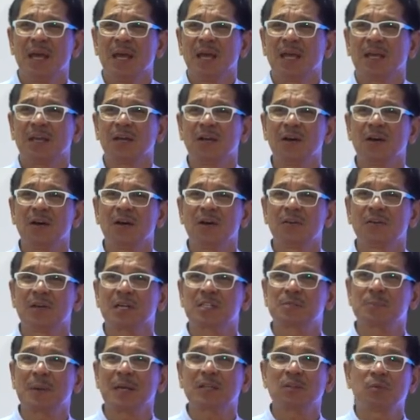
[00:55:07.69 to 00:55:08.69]
You know, you
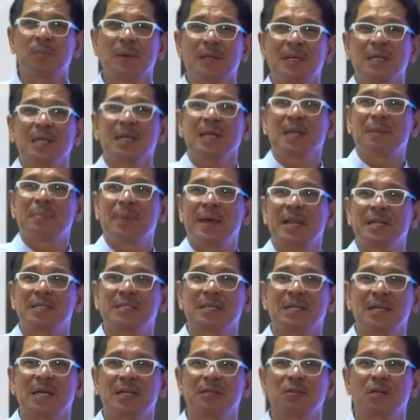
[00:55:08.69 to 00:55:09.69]
expect to be an Eagle
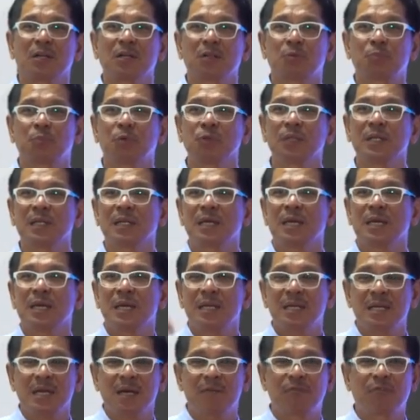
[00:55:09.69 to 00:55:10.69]
manager and you're not putting
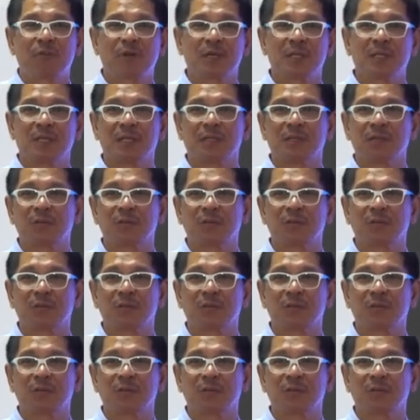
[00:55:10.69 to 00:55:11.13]
any effort at it.